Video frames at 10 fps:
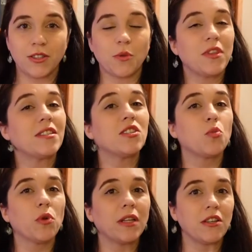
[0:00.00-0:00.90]
So this is
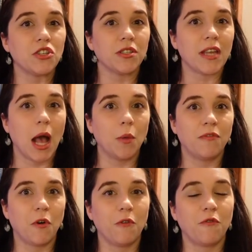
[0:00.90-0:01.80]
really just
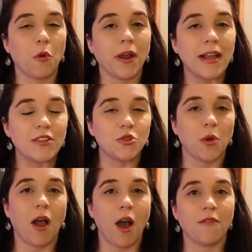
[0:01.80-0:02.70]
helpful for
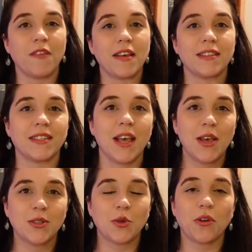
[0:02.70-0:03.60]
intra-office
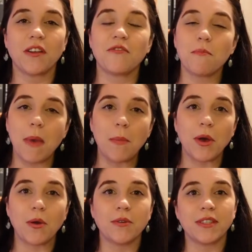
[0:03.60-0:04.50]
sort of
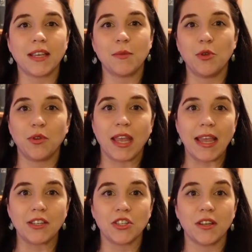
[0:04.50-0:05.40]
memos and
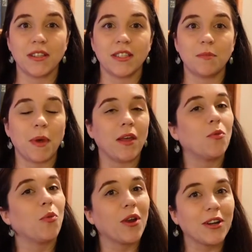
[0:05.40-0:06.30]
communications,
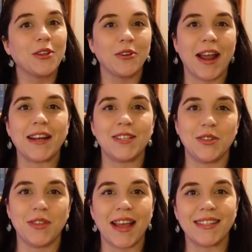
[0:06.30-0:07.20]
but we're gonna learn how to
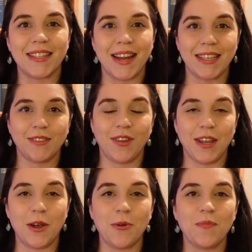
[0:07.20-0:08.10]
do that in today's
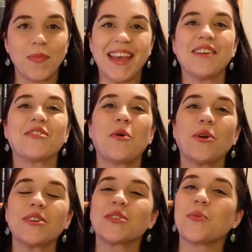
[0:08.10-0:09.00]
video. And of
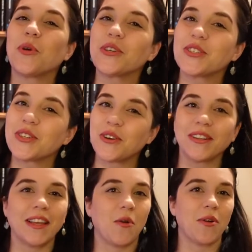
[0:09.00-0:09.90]
course, we're
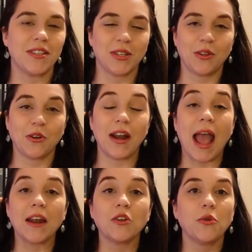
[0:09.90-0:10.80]
certainly going to learn
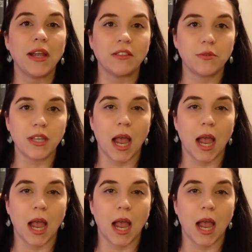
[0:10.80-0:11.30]
how to create those